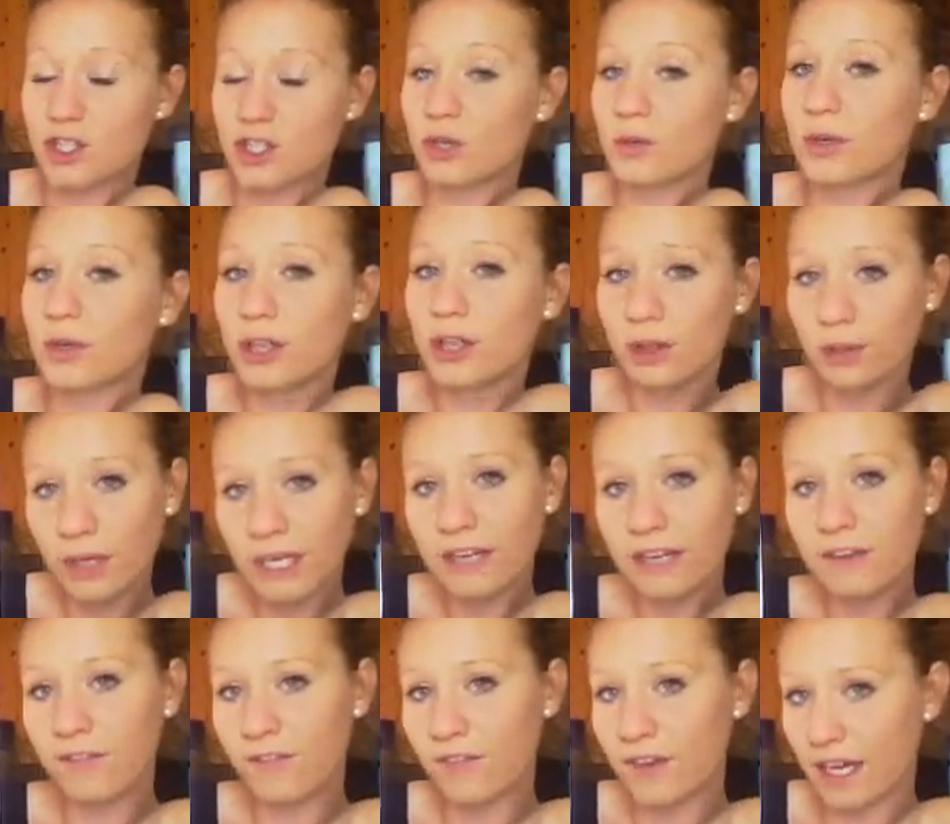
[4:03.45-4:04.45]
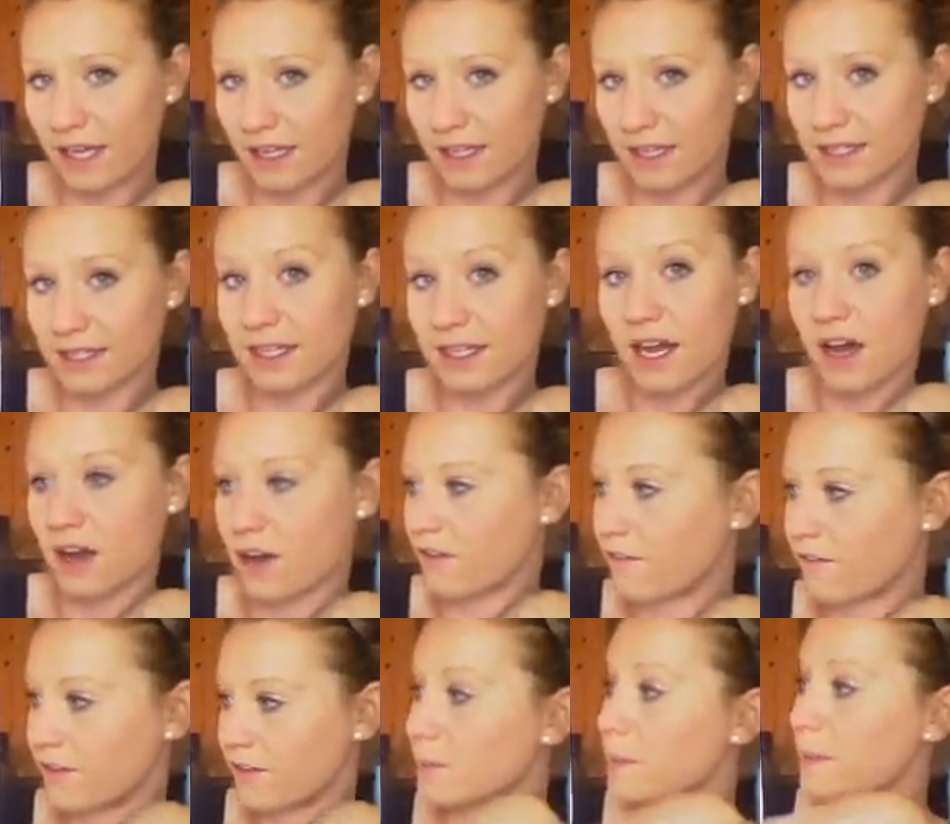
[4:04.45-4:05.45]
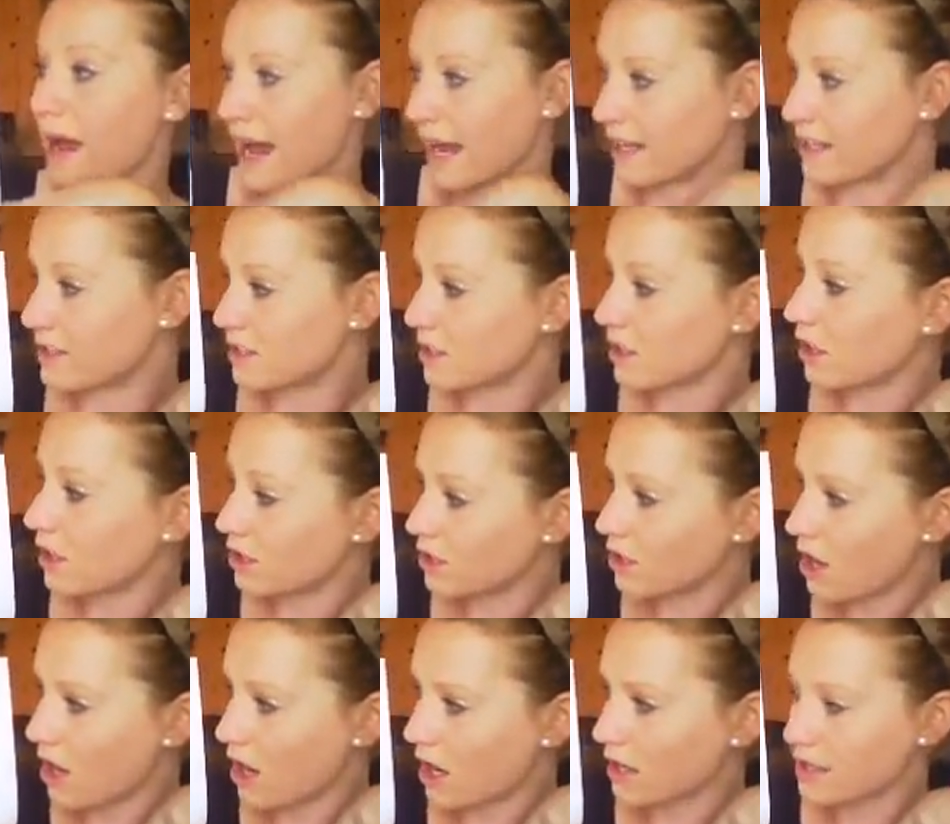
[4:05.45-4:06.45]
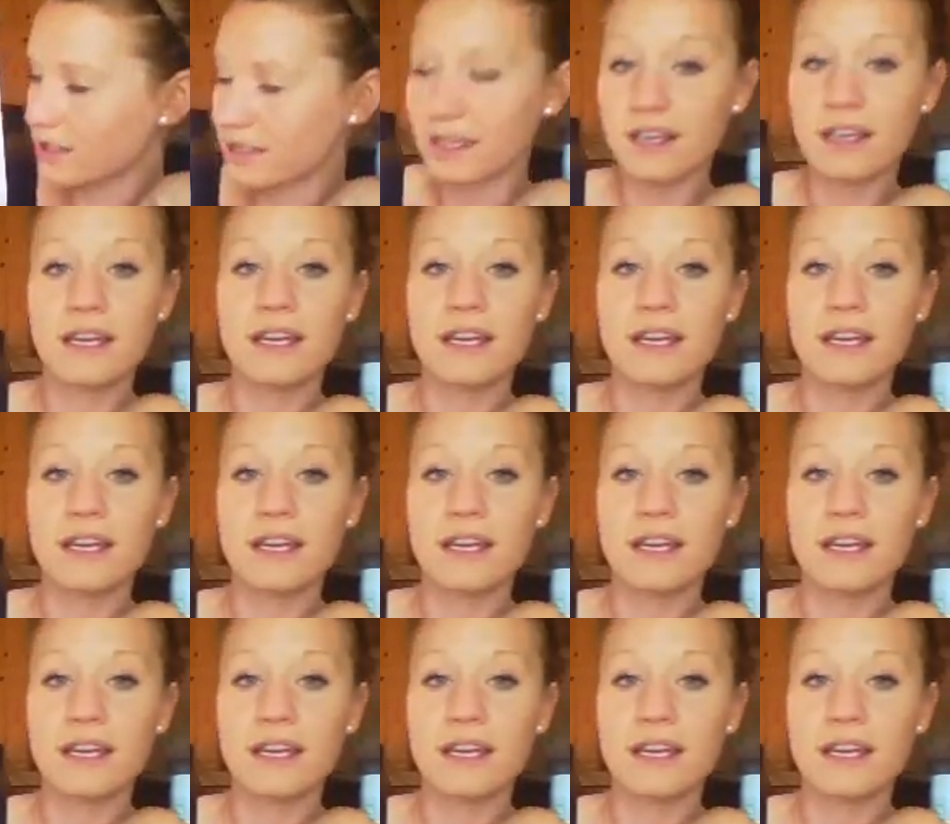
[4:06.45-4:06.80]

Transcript: So 3/5 of the pets are dogs.